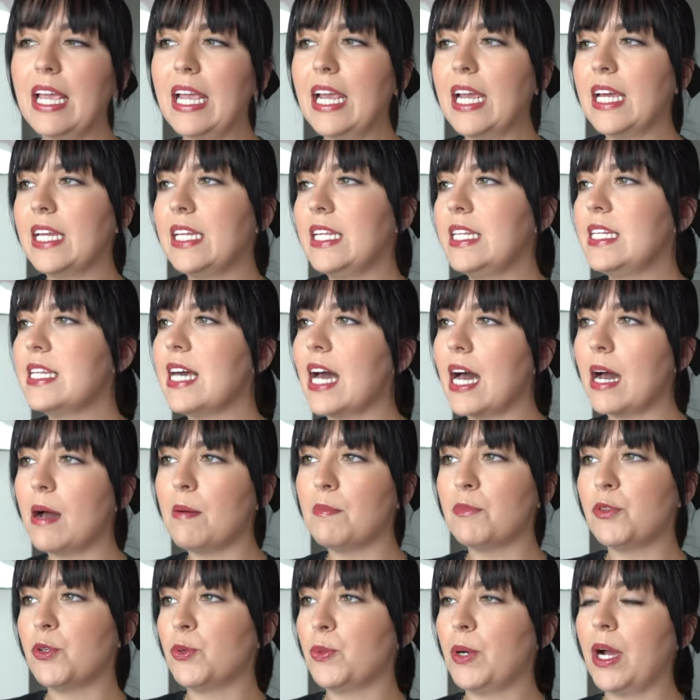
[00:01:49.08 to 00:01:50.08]

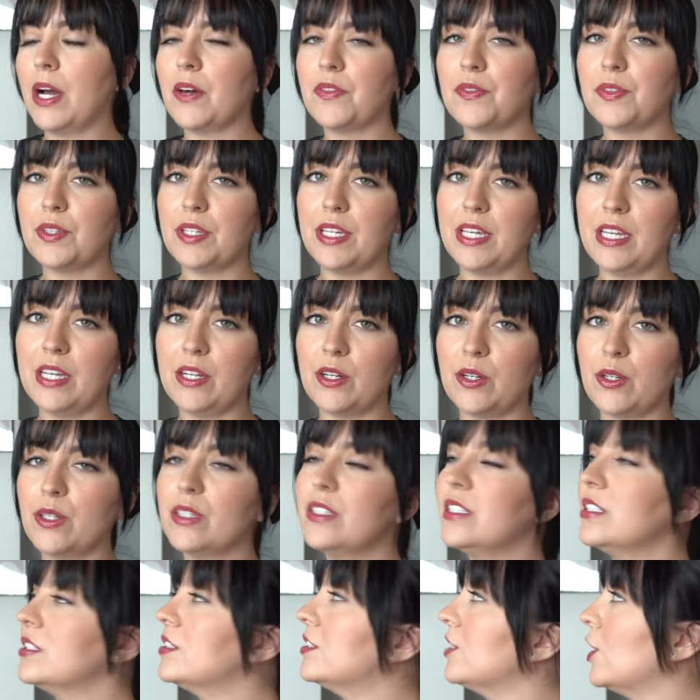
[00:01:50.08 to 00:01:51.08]
anytime throughout the year,
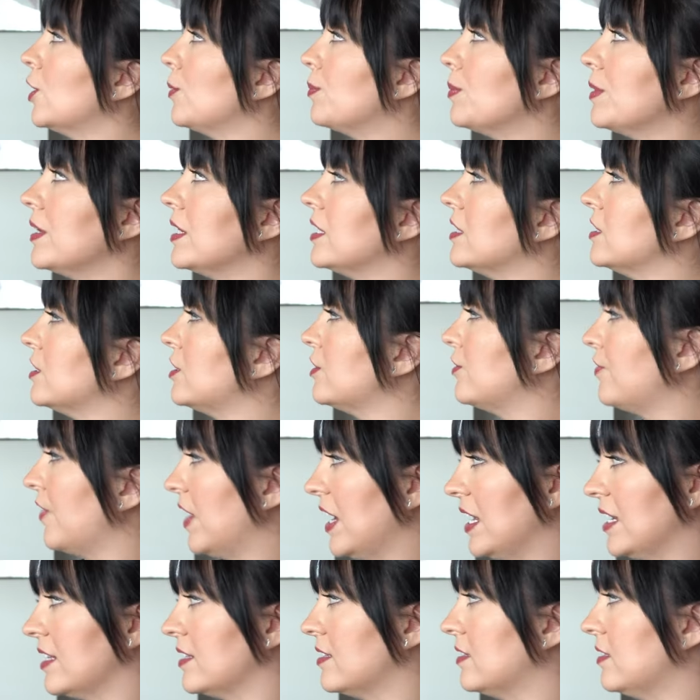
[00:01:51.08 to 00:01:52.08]
dystopians,
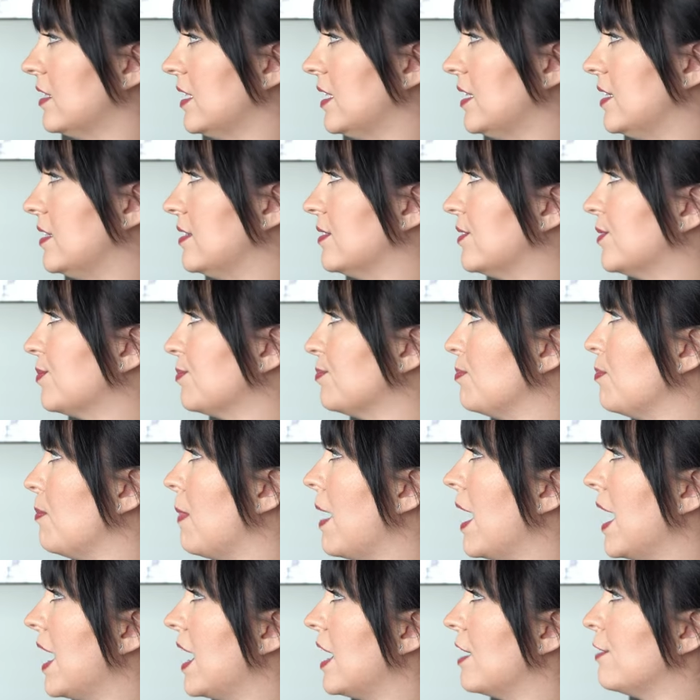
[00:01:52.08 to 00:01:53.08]
fantasies,
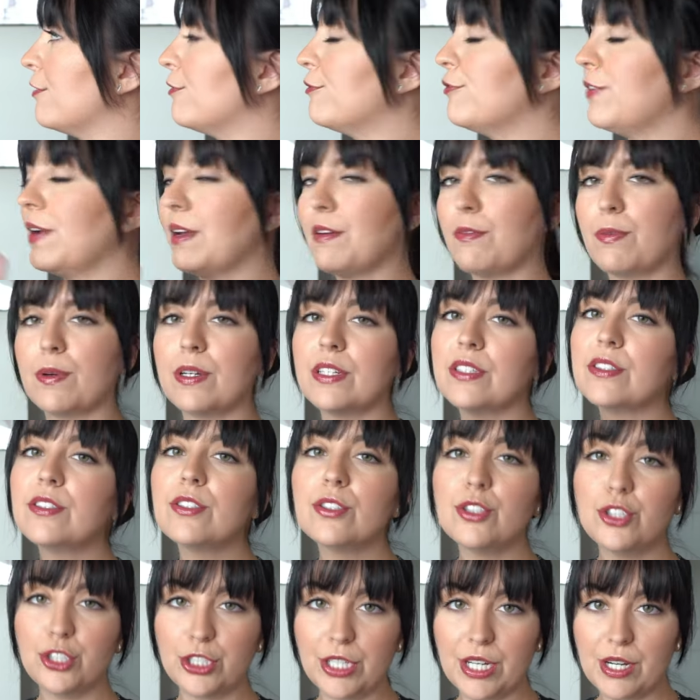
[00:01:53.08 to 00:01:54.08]
my favorites
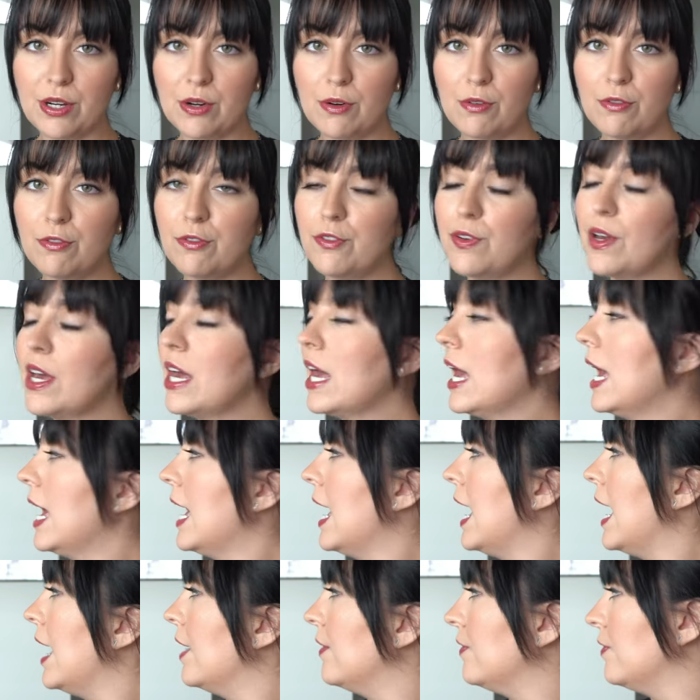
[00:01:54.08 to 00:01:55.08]
shelf,
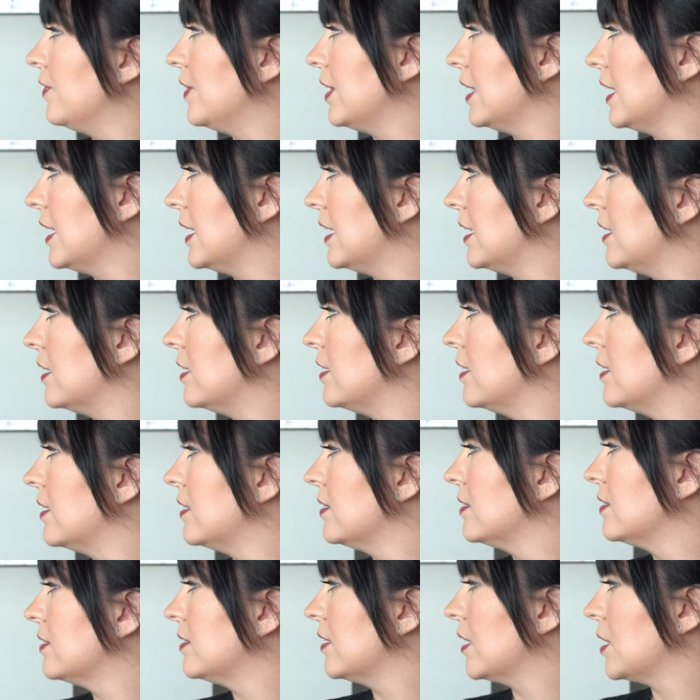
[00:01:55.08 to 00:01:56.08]
and then
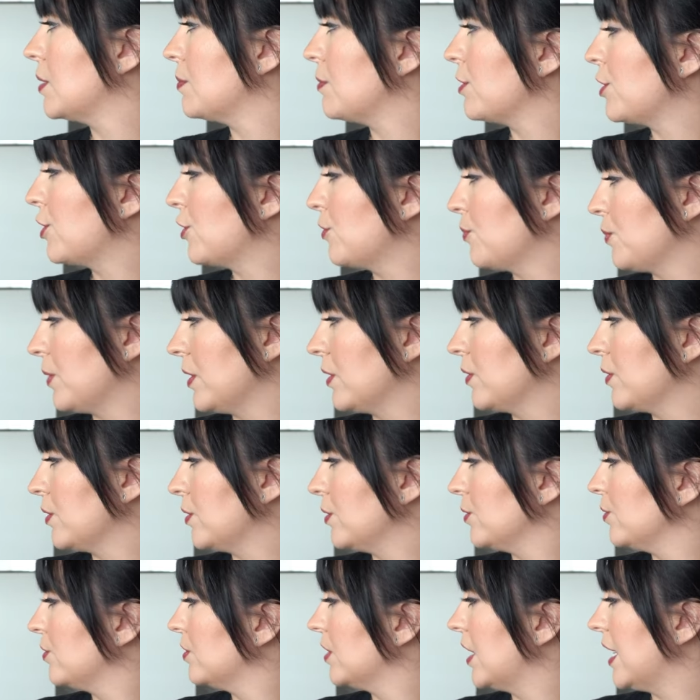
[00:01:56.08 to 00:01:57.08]
some
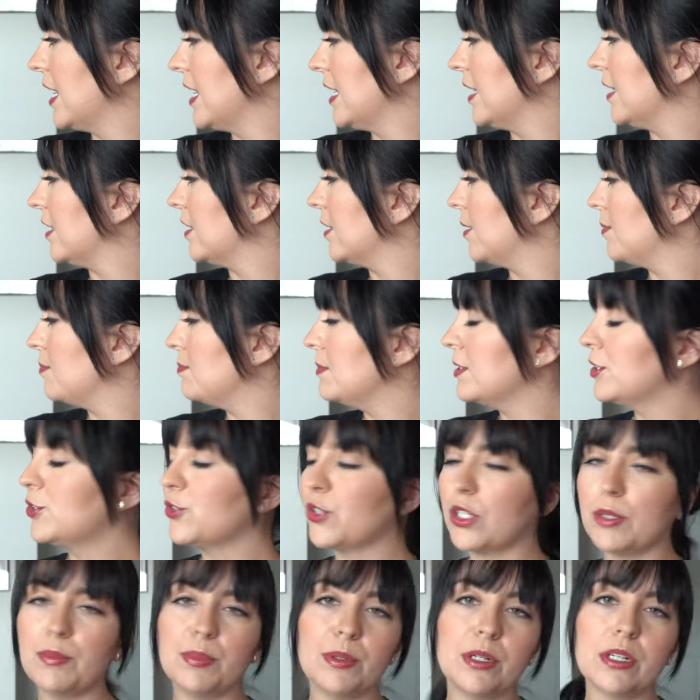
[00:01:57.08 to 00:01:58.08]
thrillers and
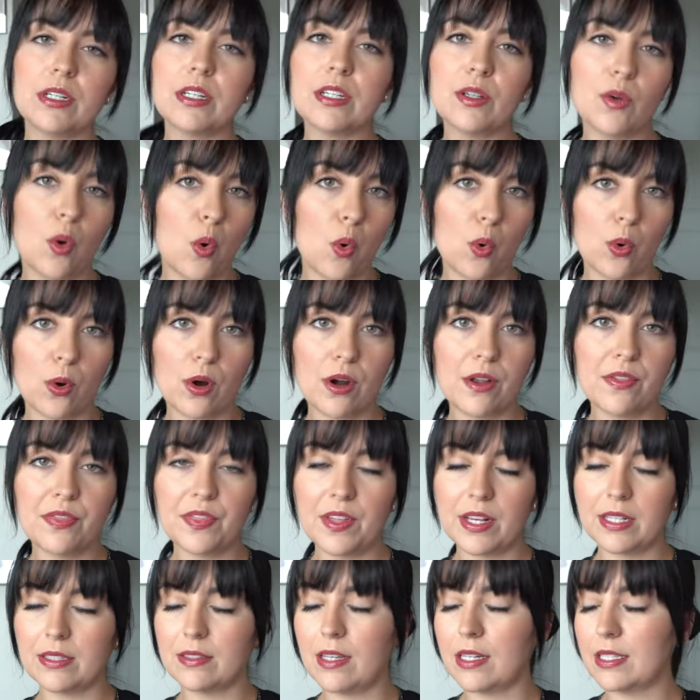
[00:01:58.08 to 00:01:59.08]
mystery book and horror and
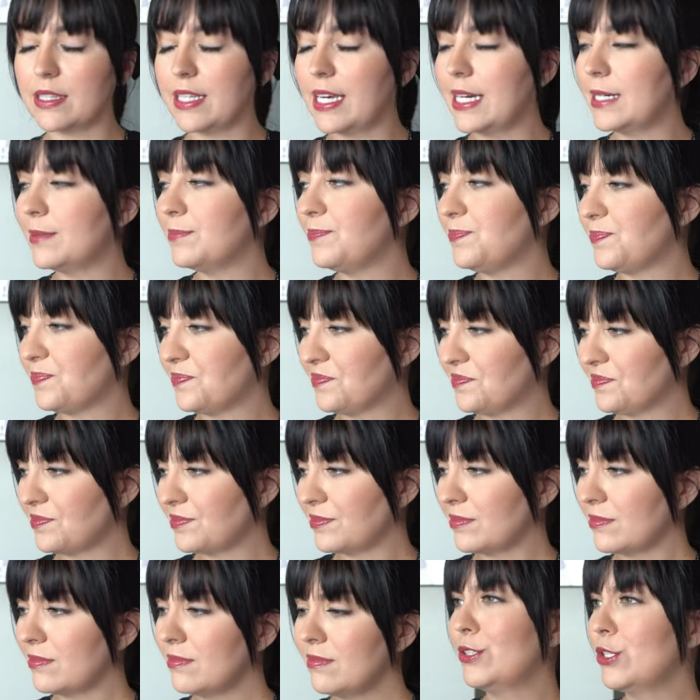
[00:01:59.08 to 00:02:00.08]
things like that.
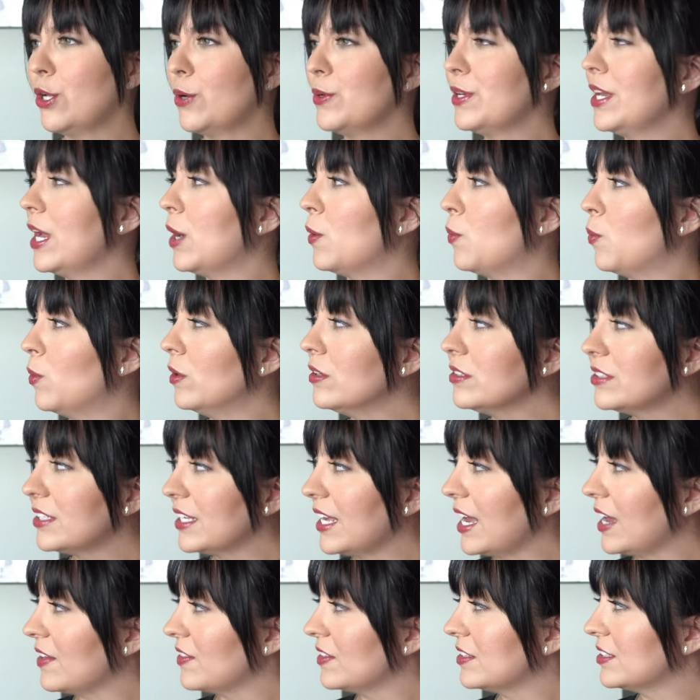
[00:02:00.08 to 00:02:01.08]
So yeah, we'll
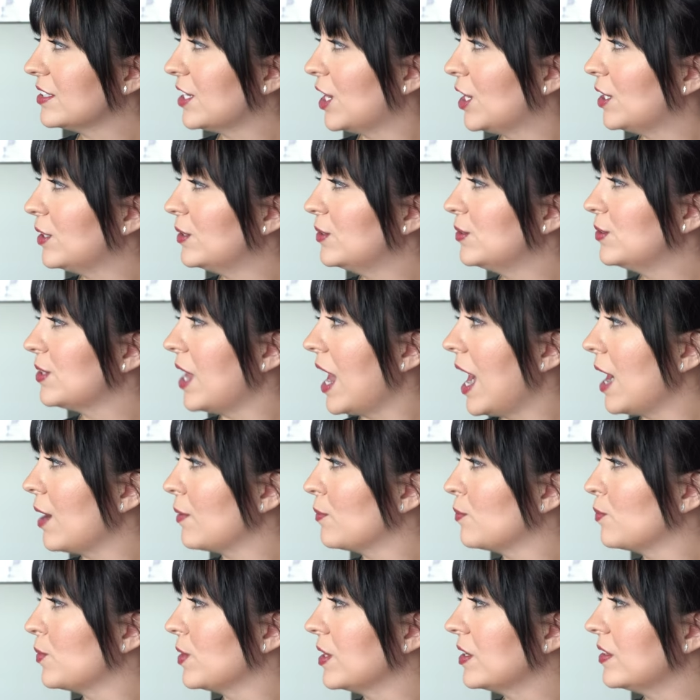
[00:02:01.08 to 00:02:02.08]
see how this goes. I
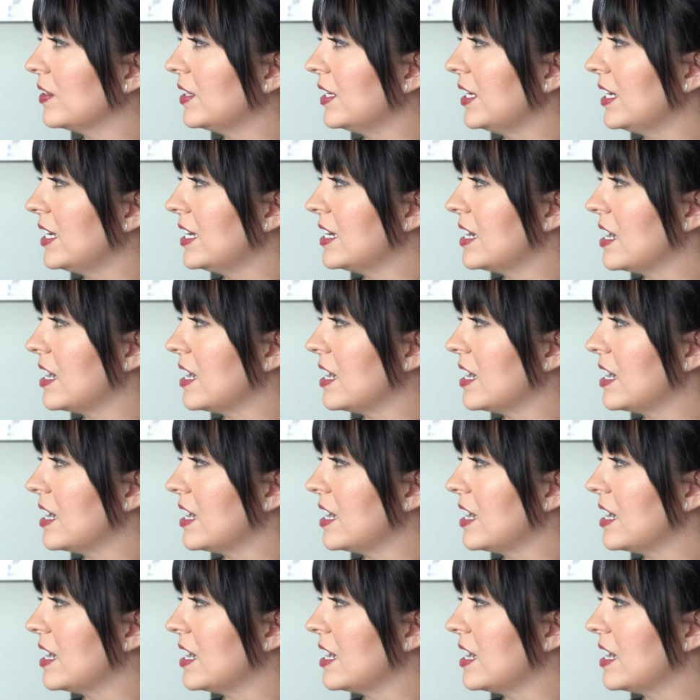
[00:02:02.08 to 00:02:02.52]
really